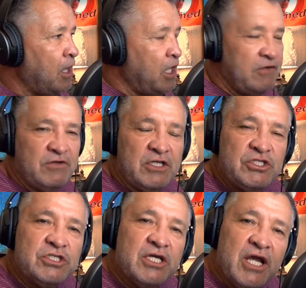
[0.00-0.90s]
And if you
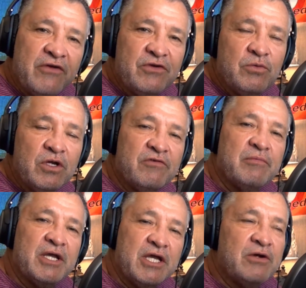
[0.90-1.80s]
listen to every one of them,
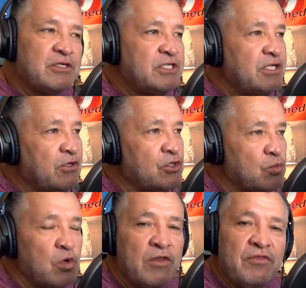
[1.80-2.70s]
I guarantee there's
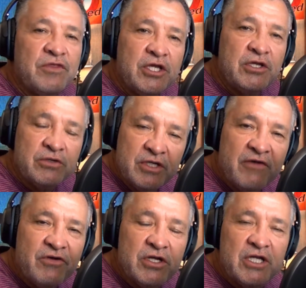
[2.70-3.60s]
one thing you're
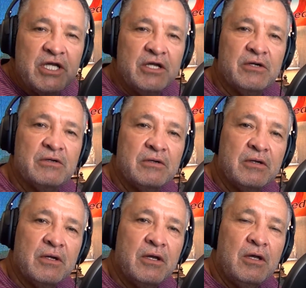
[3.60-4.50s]
never going to hear.
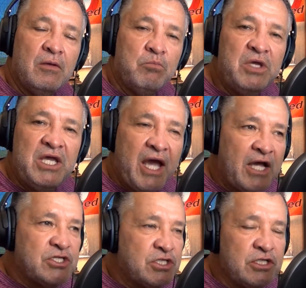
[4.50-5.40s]
Me
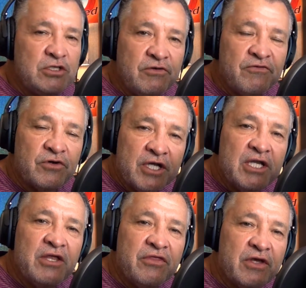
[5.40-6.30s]
asking you for
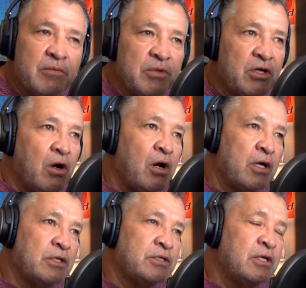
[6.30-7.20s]
anything
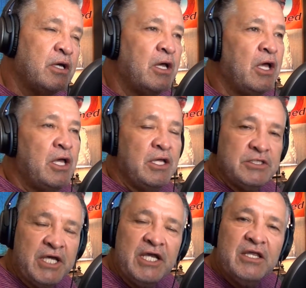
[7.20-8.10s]
beyond
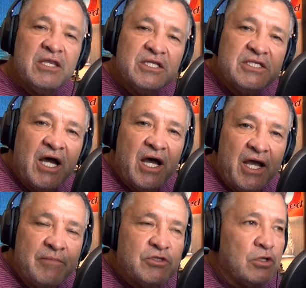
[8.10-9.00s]
taking the
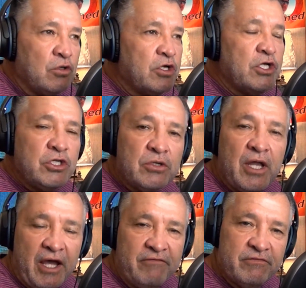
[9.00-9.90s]
time to look at your
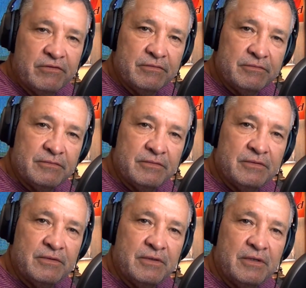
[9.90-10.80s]
life
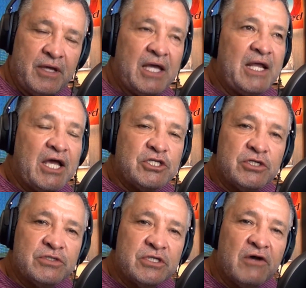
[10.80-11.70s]
and ask
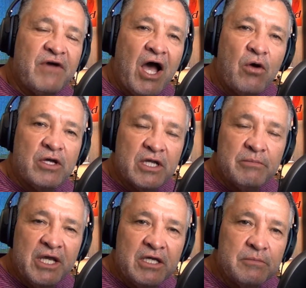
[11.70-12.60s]
yourself, how can I
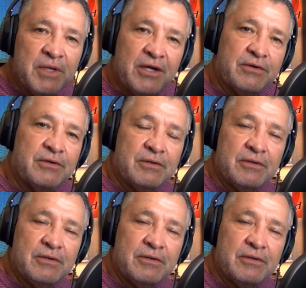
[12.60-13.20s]
make it better?